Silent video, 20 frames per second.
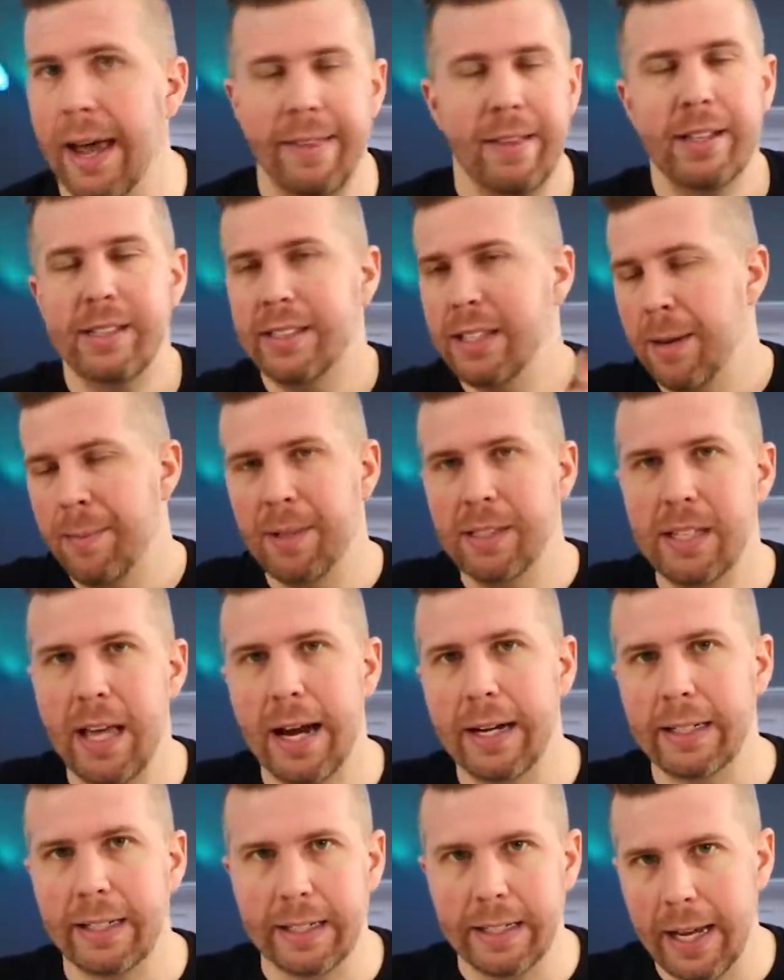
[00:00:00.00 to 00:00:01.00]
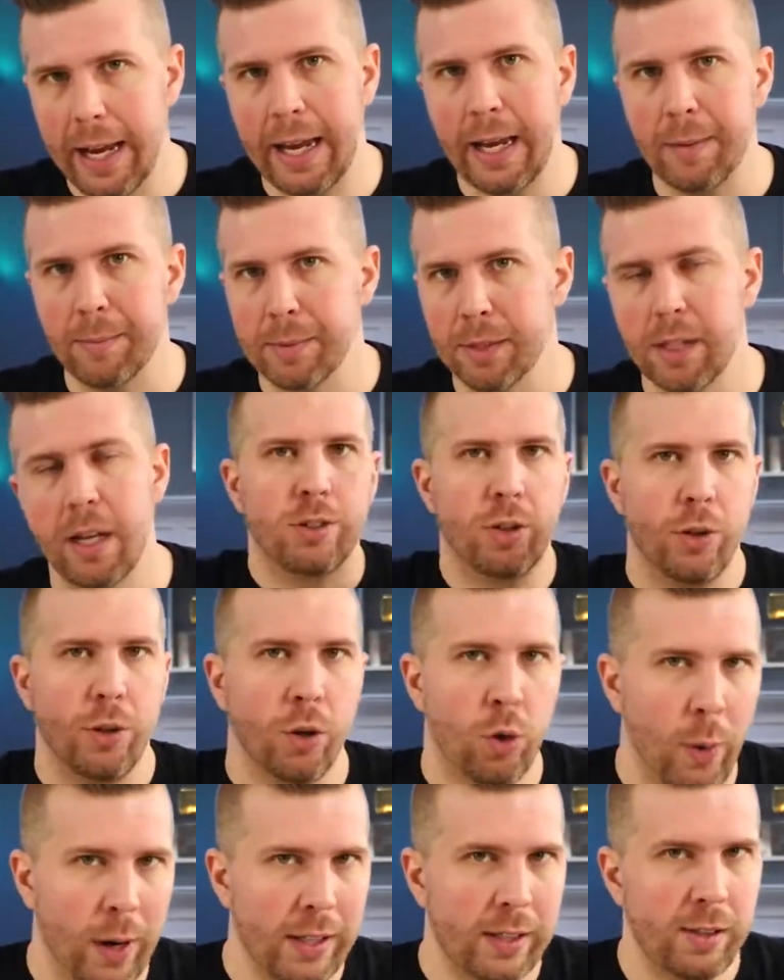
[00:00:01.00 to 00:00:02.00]
and the same exact games. So the
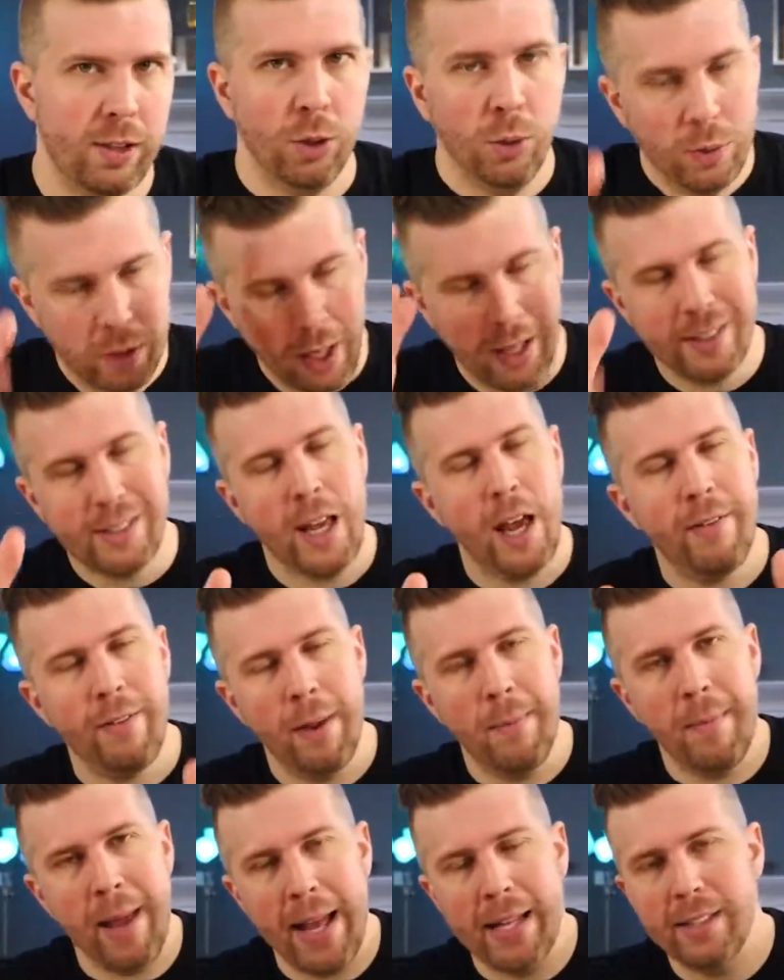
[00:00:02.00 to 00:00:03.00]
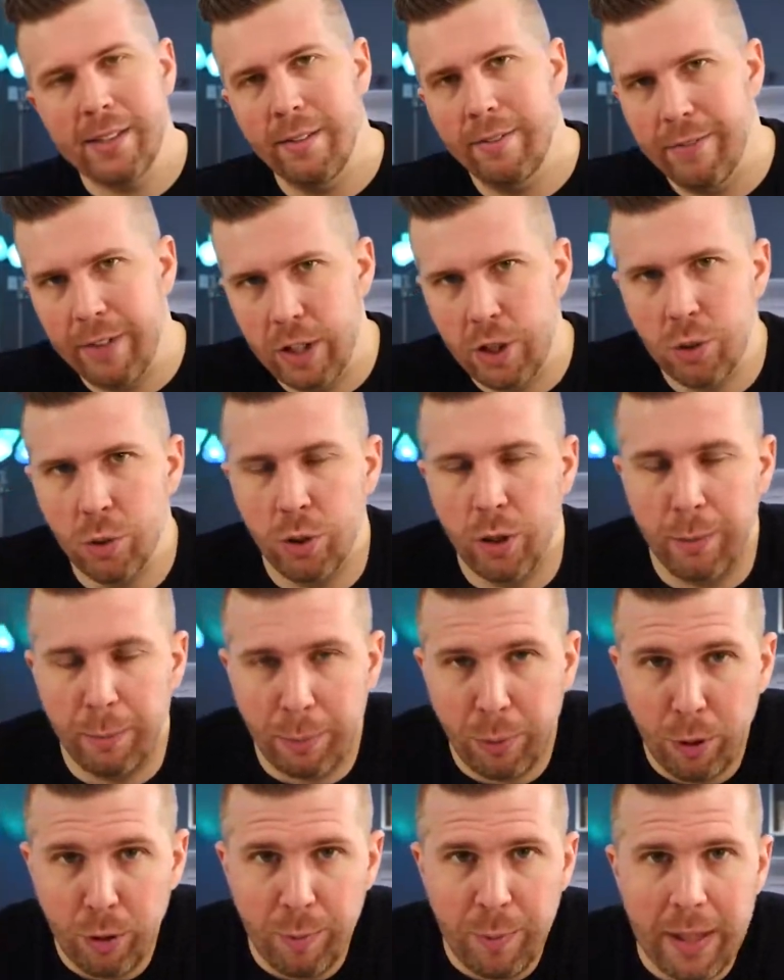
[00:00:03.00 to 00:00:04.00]
Quest 2 does have a massive visual
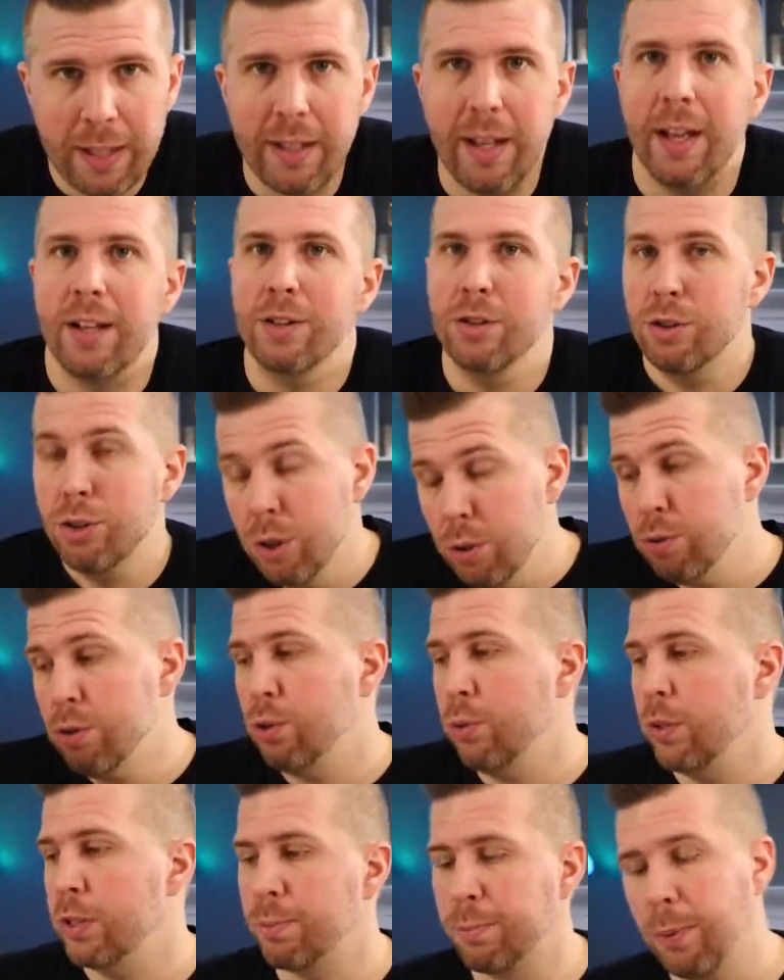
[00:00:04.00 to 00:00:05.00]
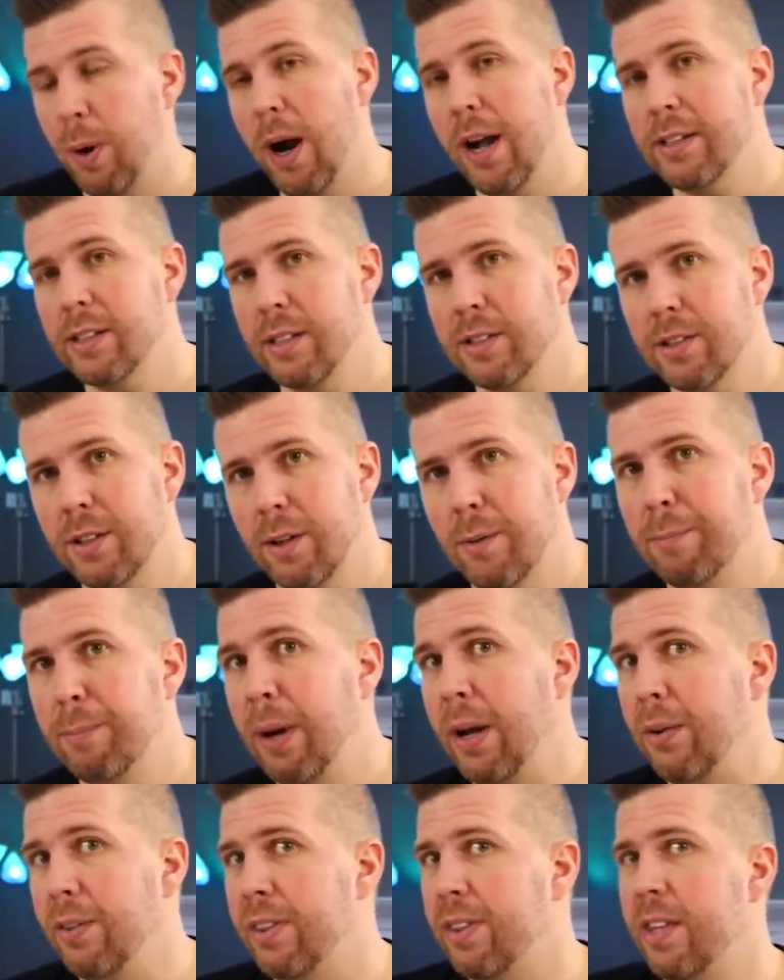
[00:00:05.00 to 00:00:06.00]
improvement due to its processor,
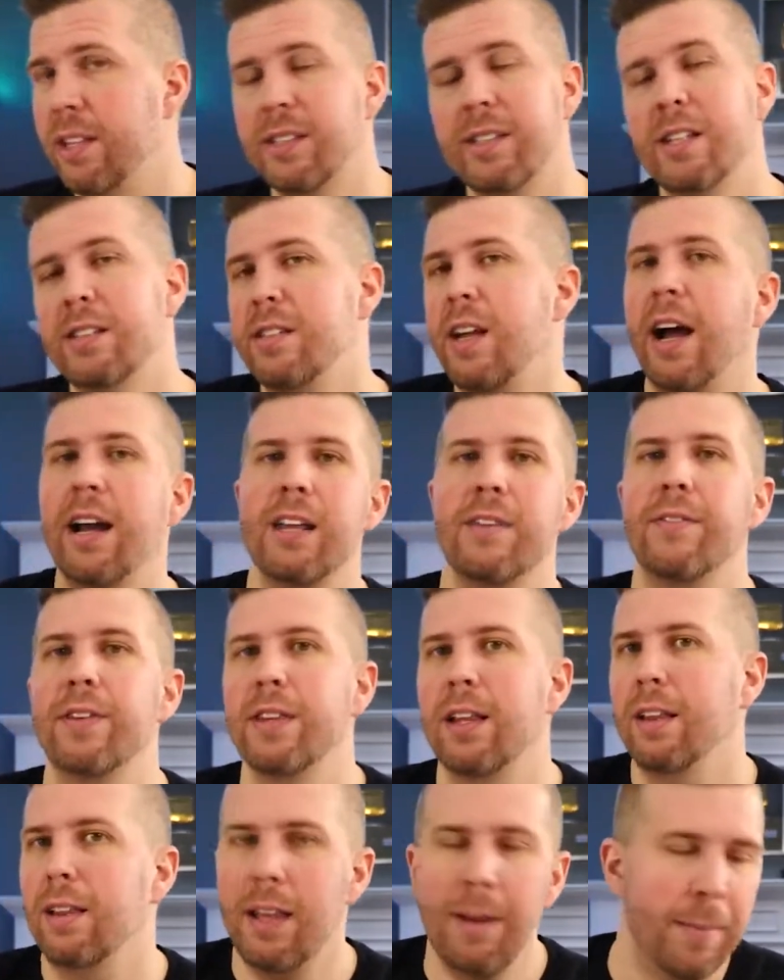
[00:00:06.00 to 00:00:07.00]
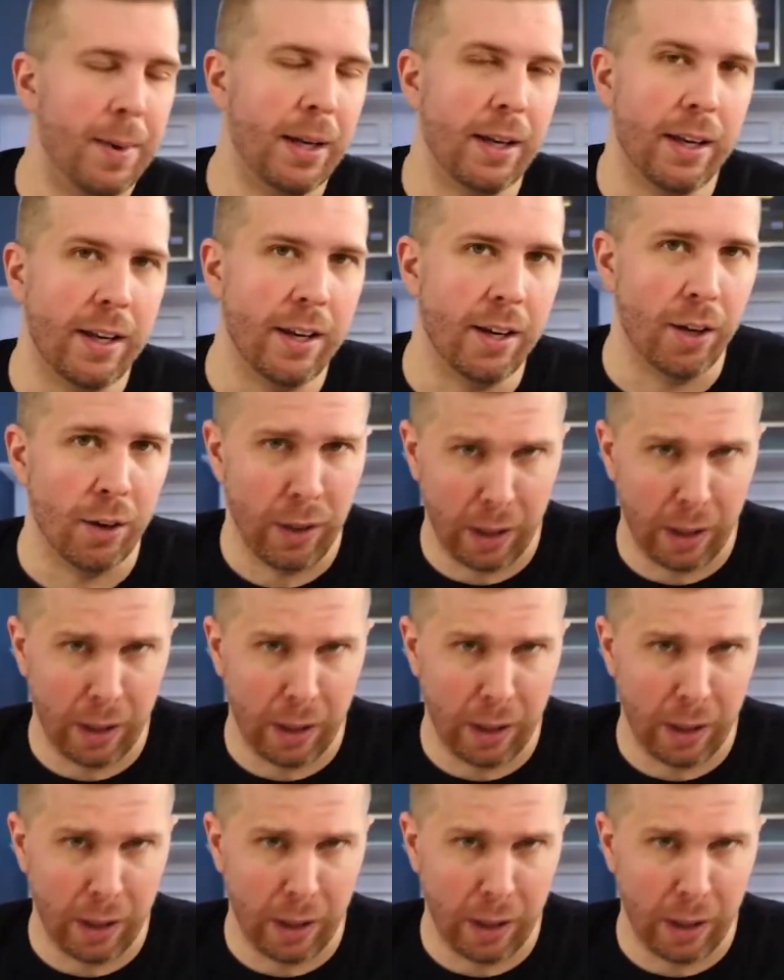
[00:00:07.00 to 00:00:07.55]
but this is not even the limit here.